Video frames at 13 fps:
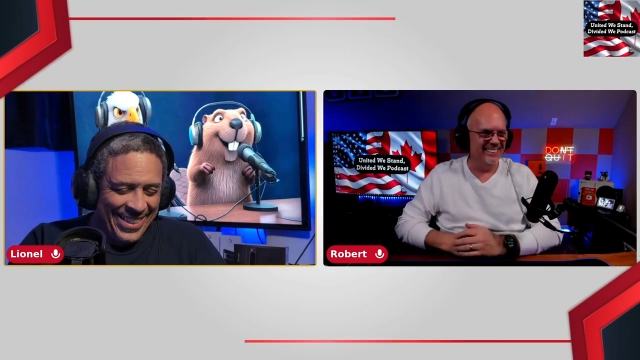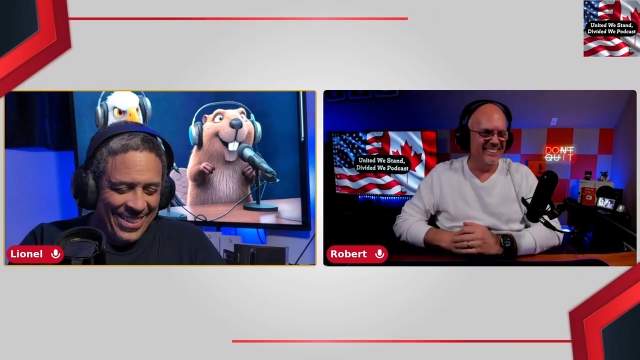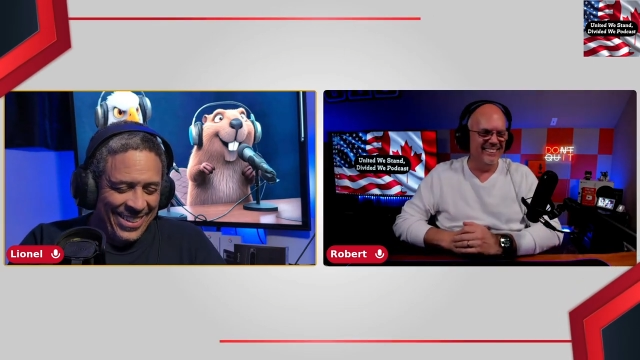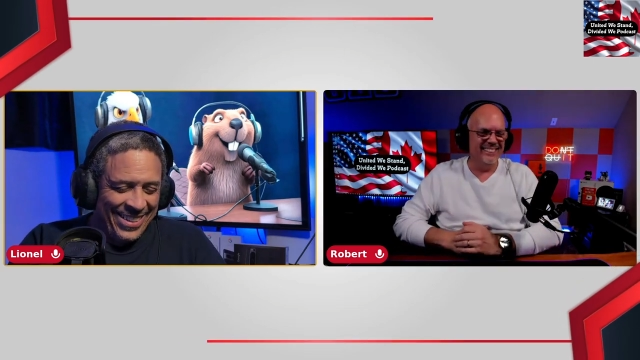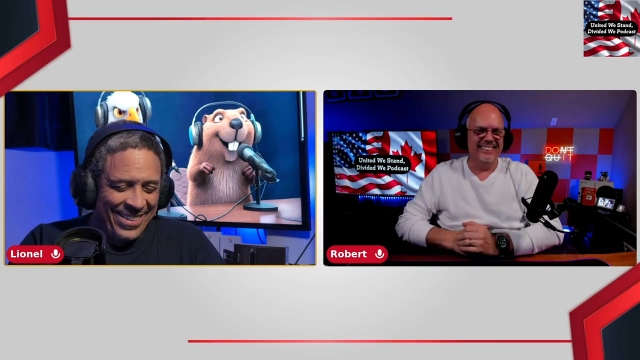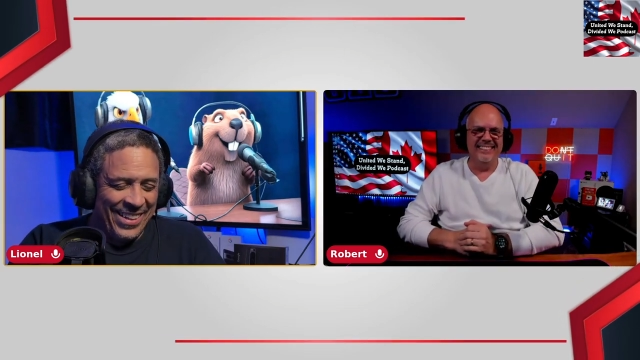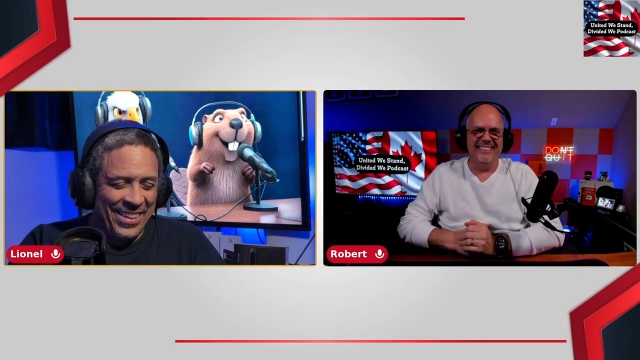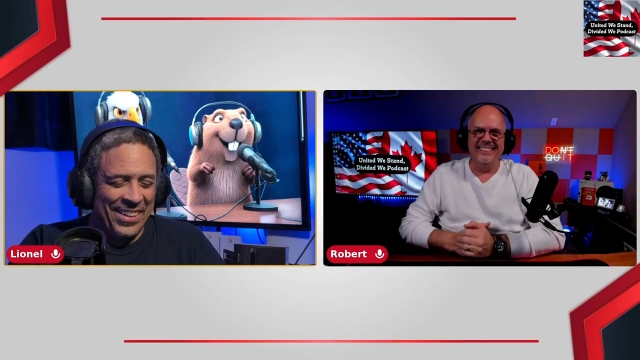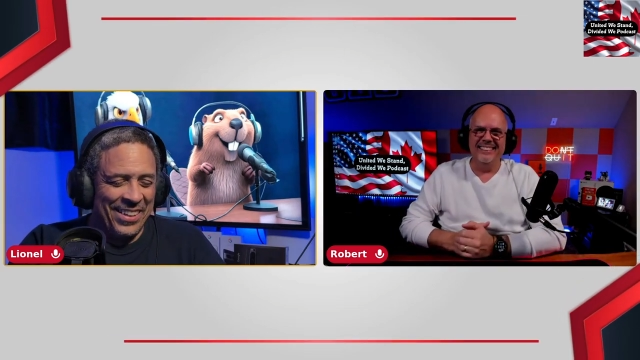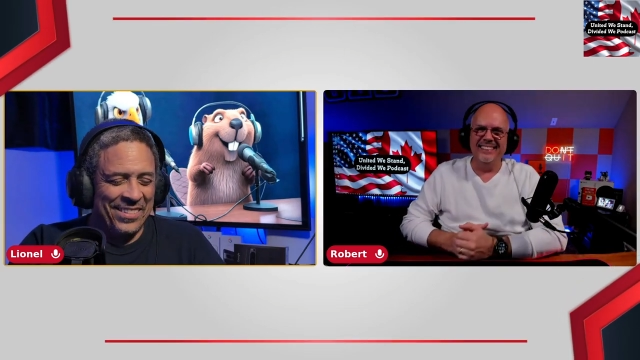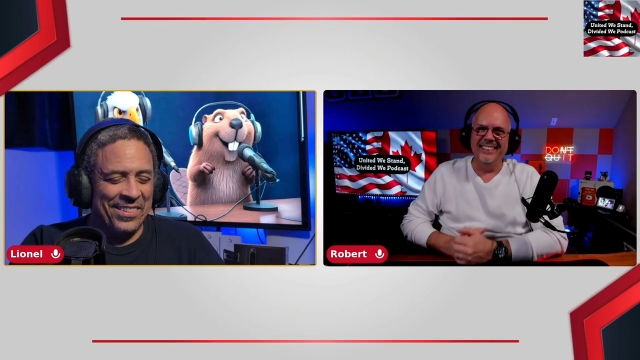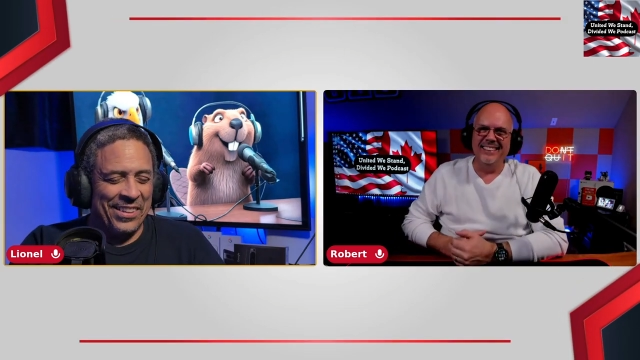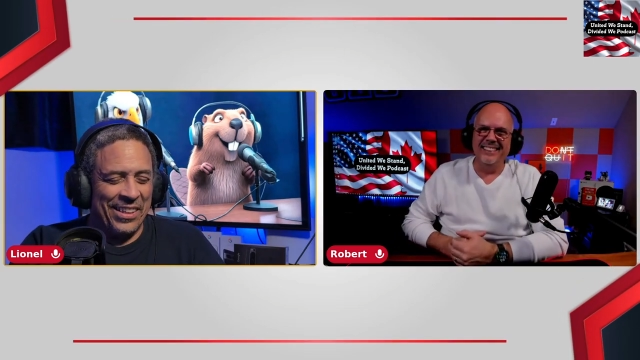Speaker 1: All right, I
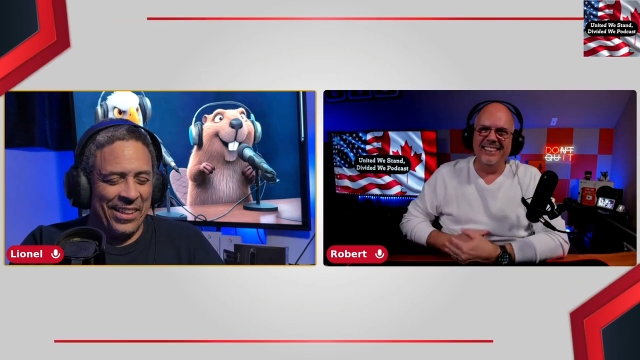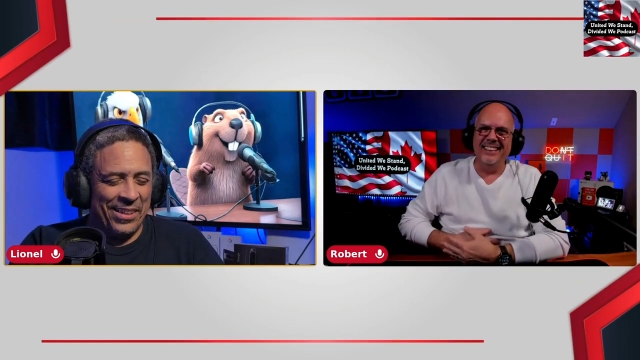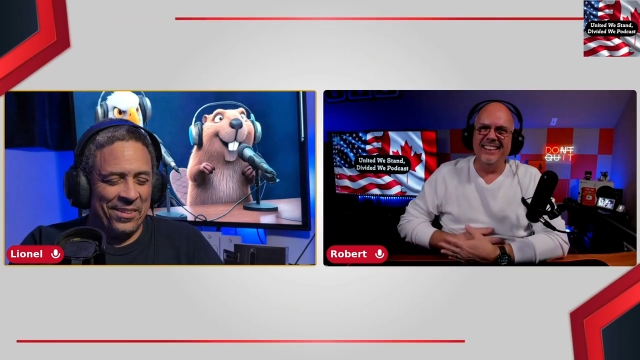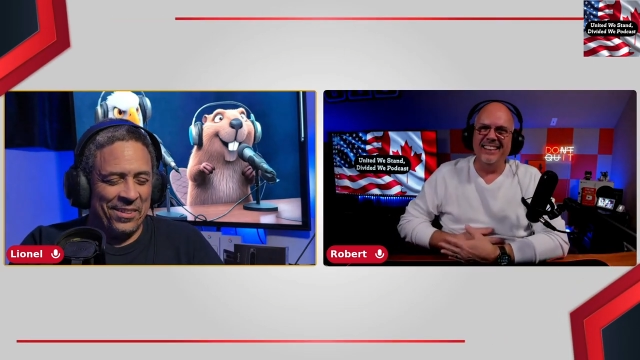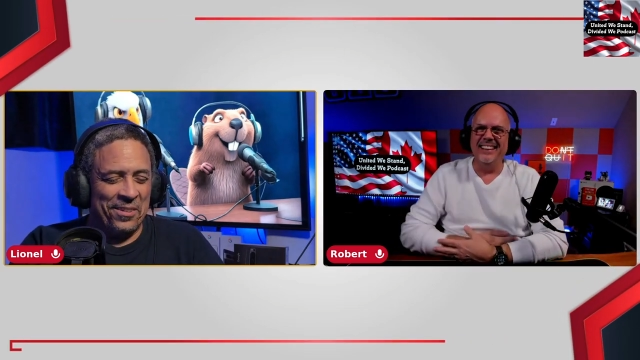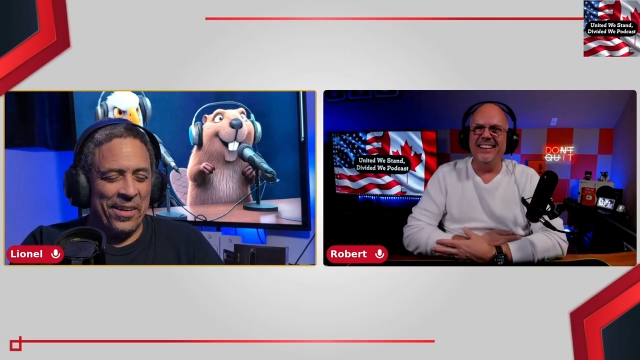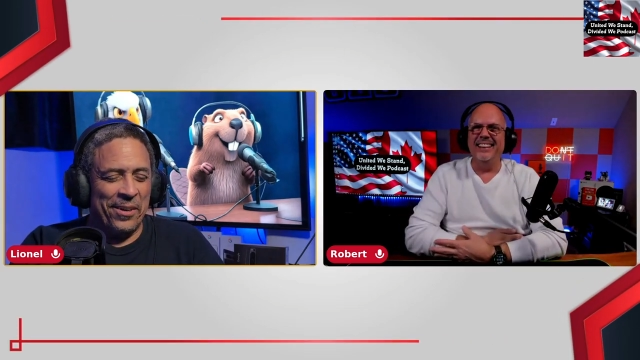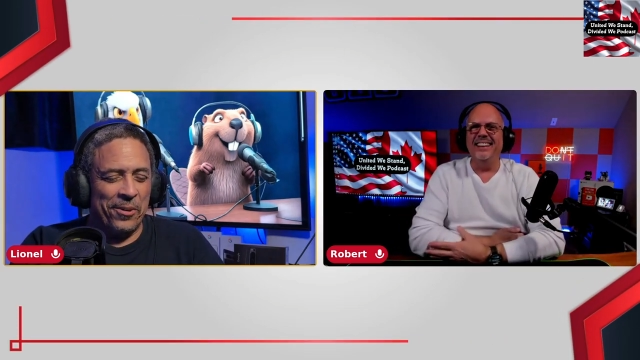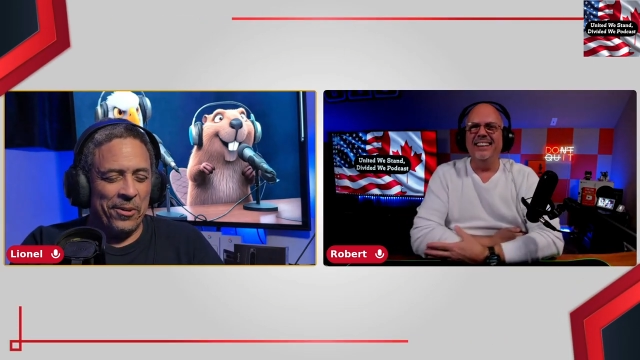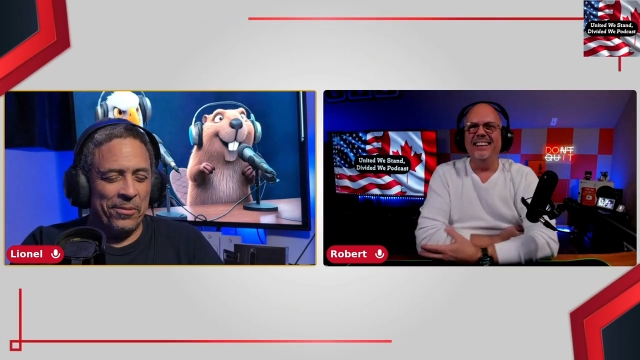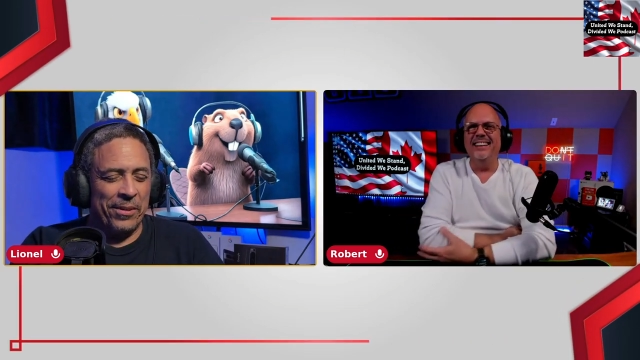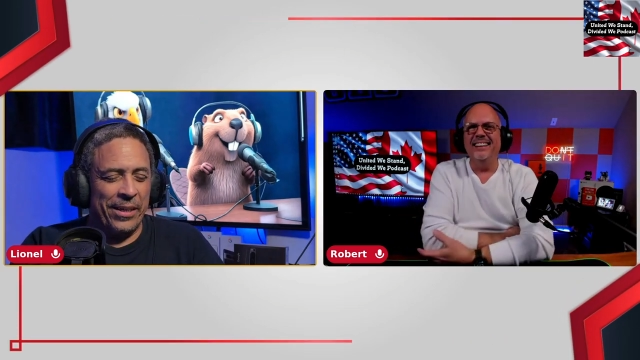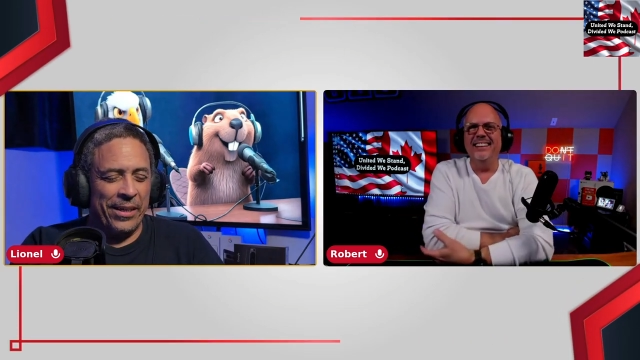got to turn that
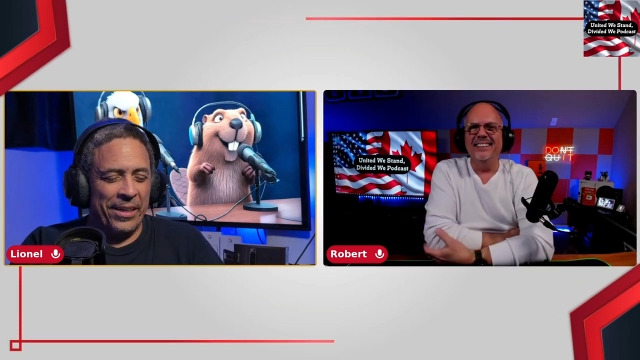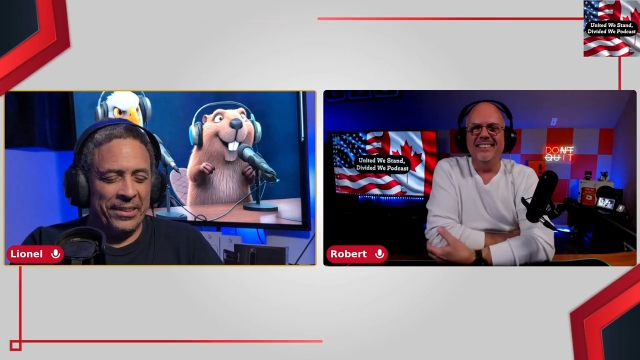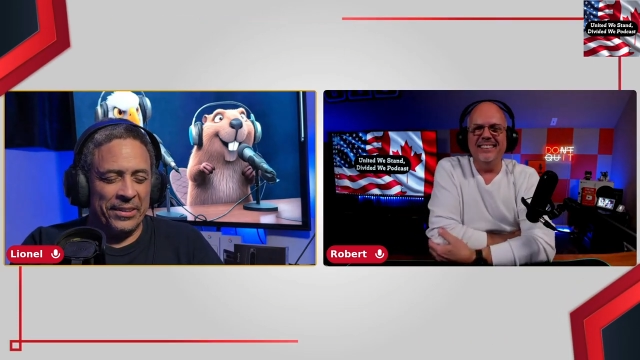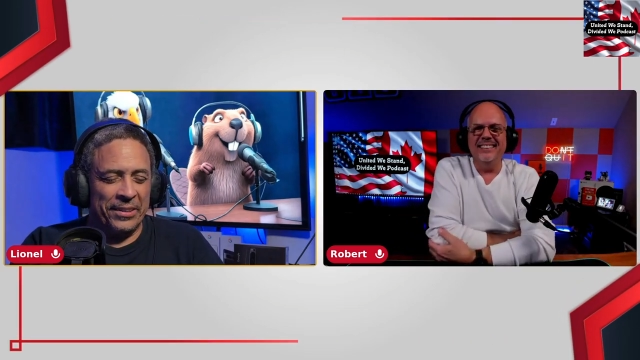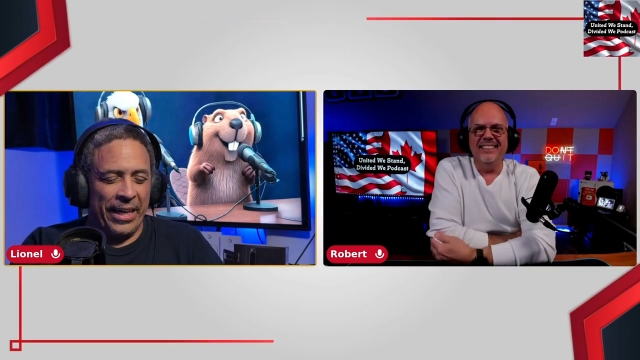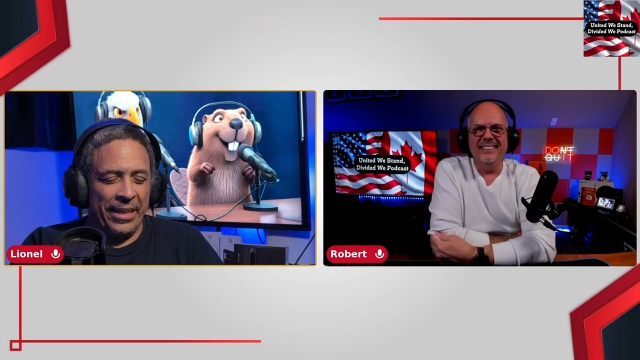off because I,